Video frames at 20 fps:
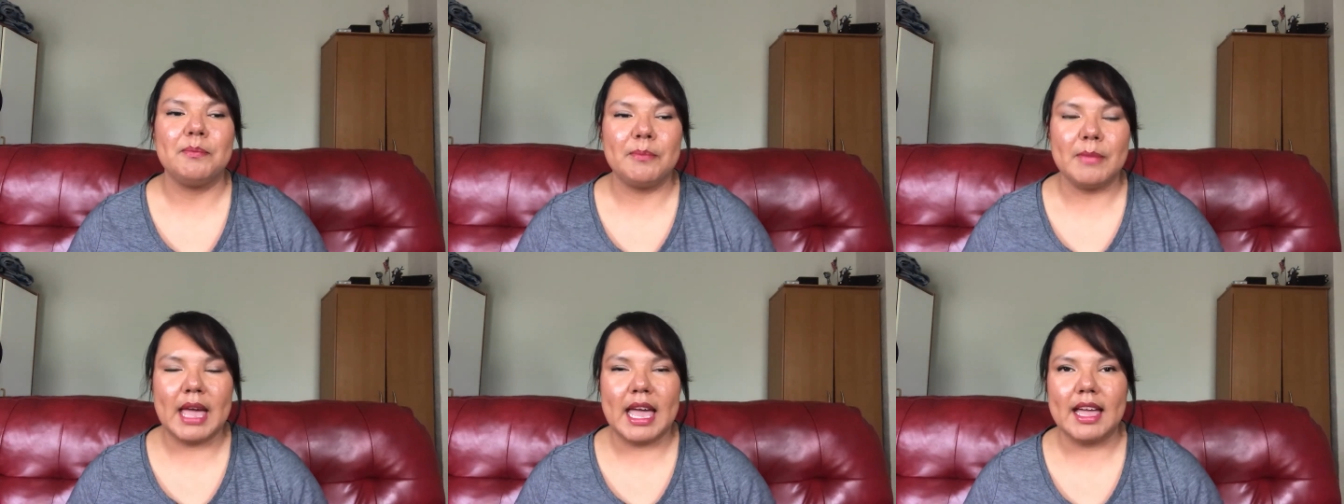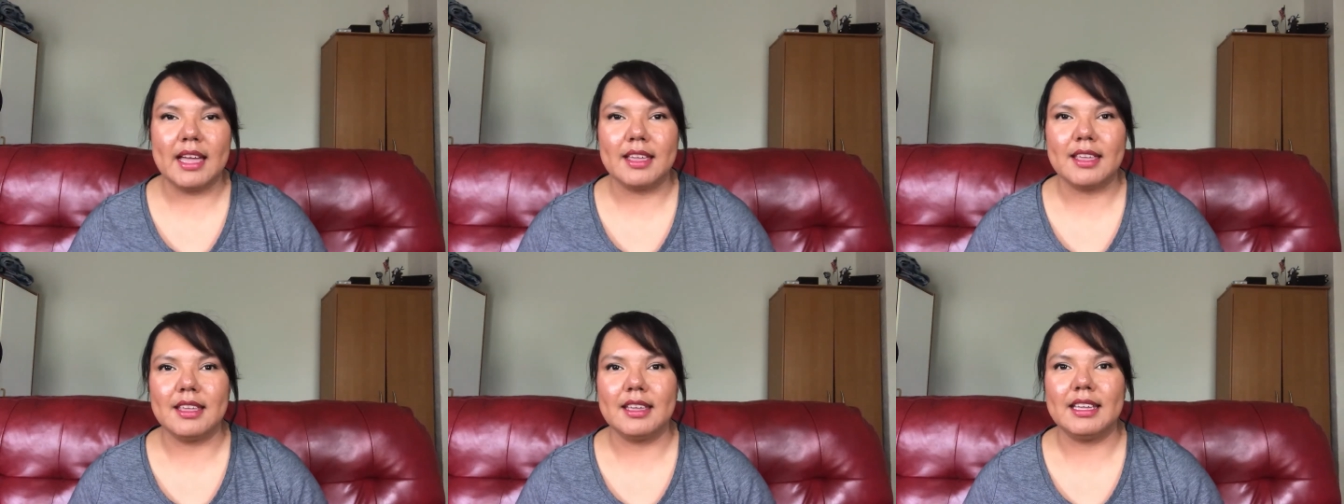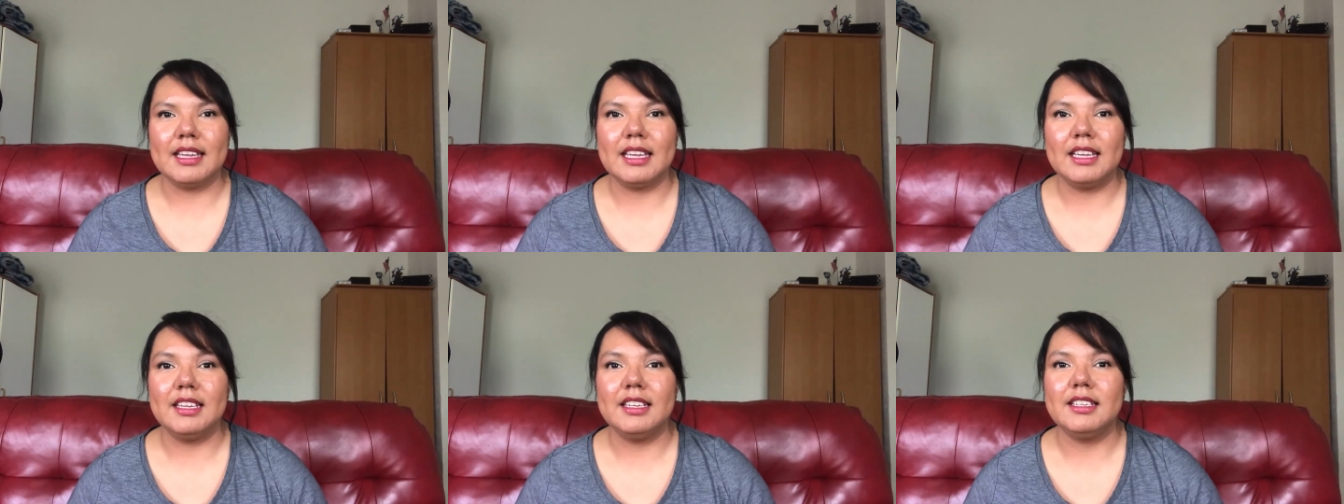back
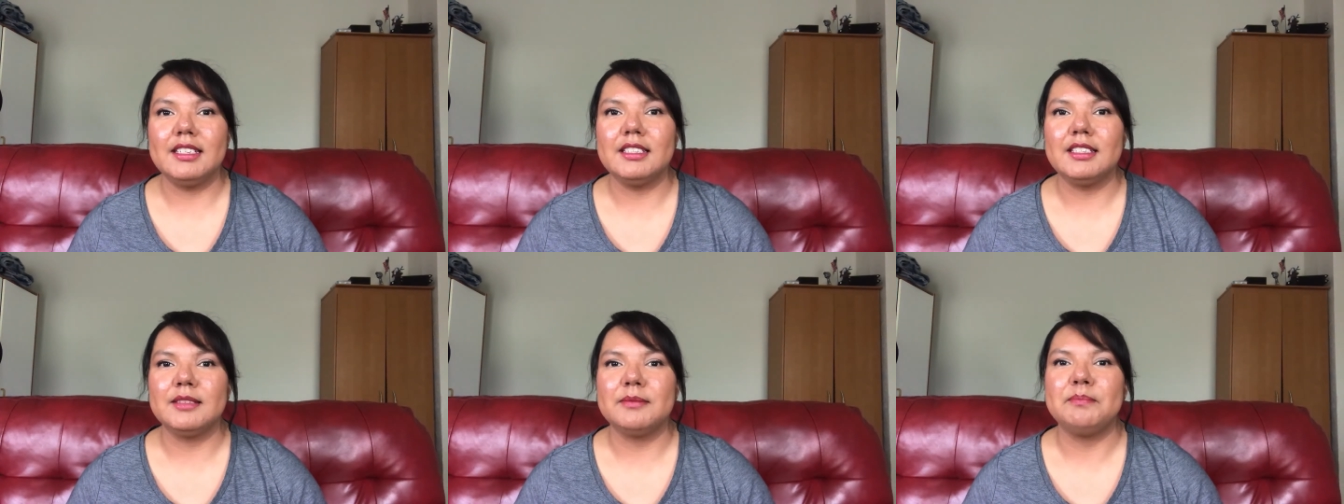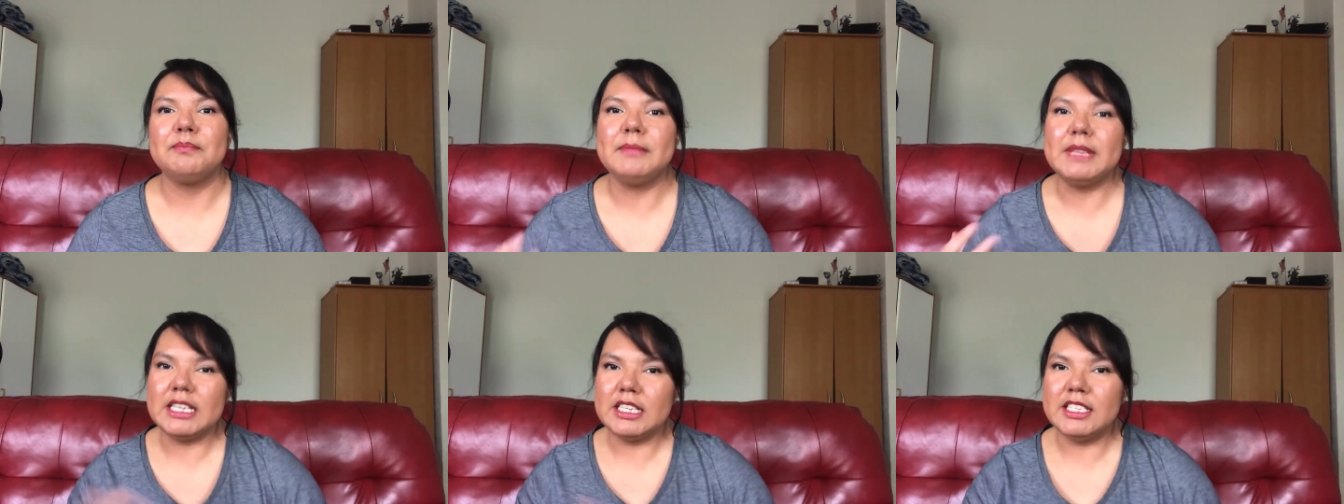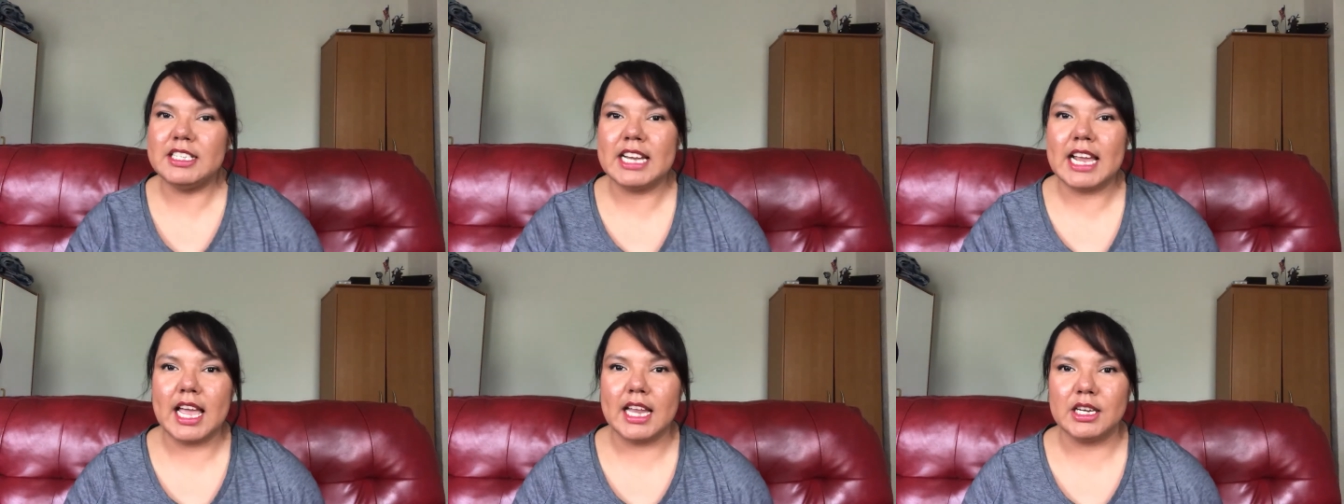in
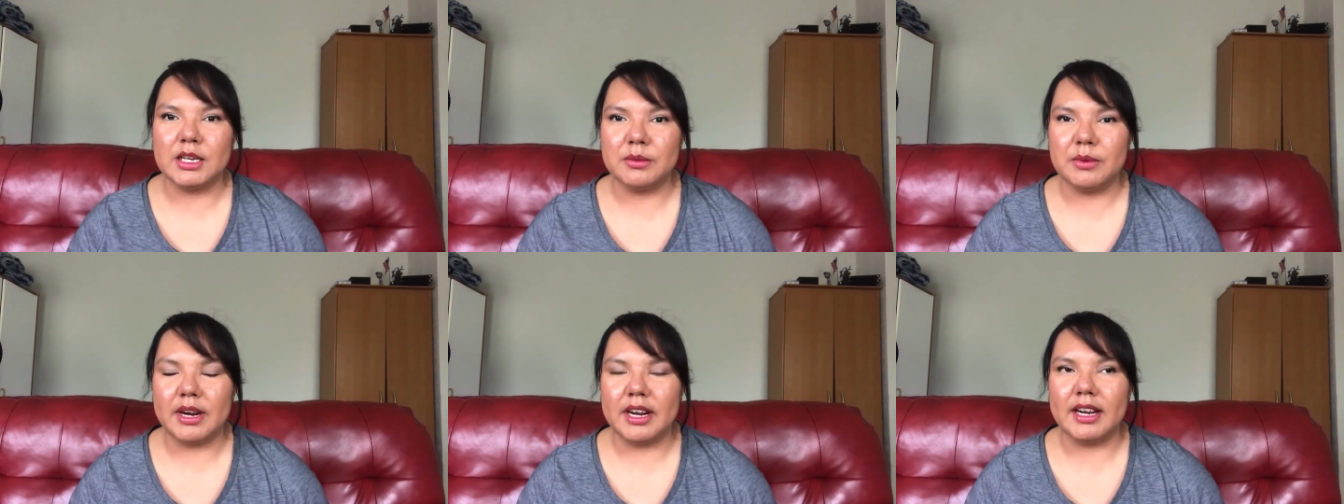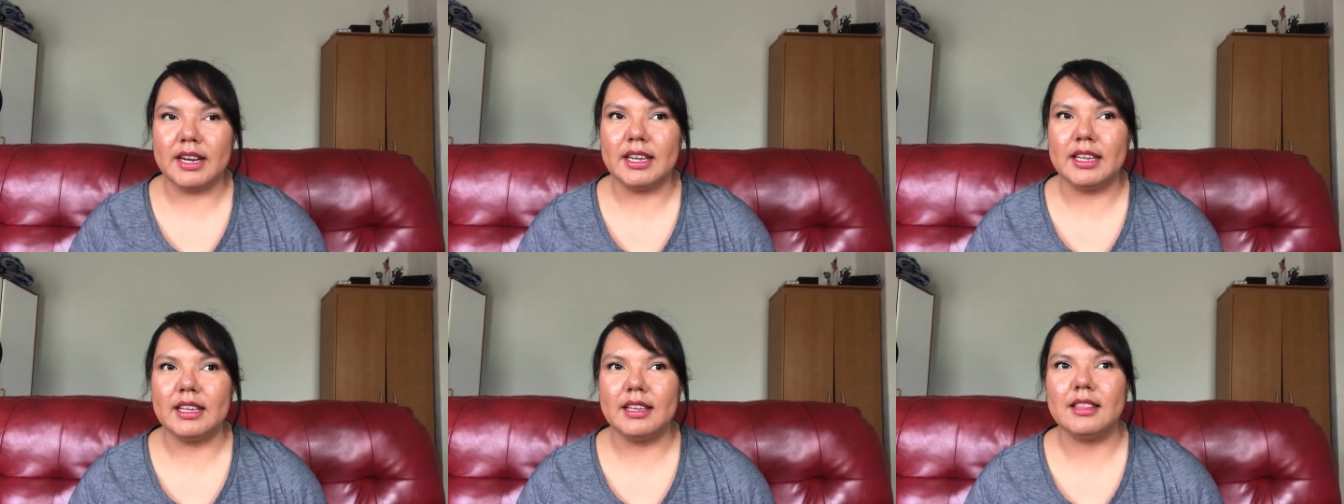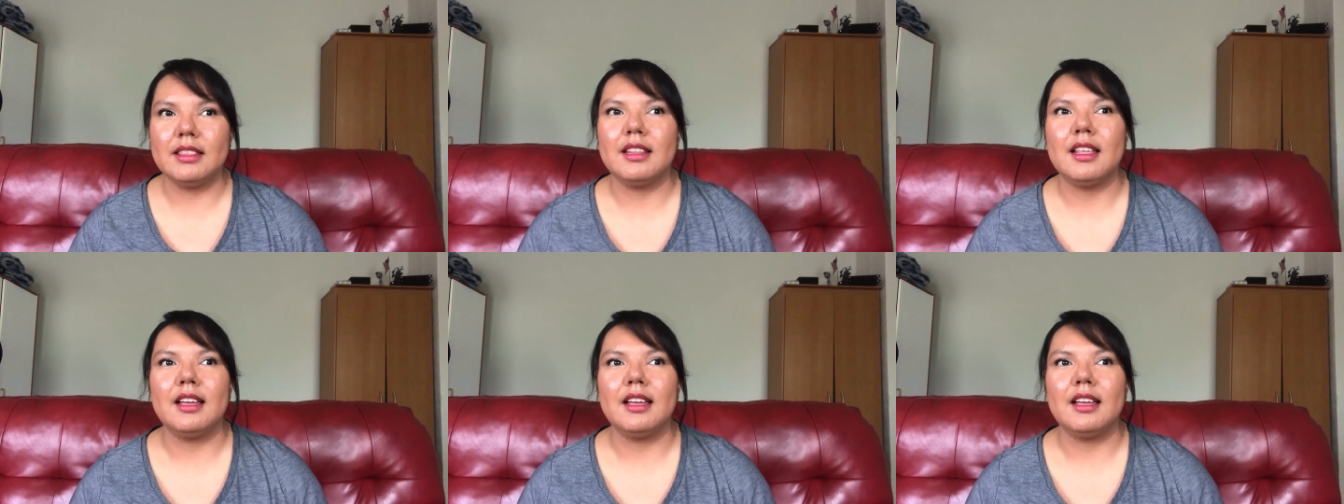mid-January,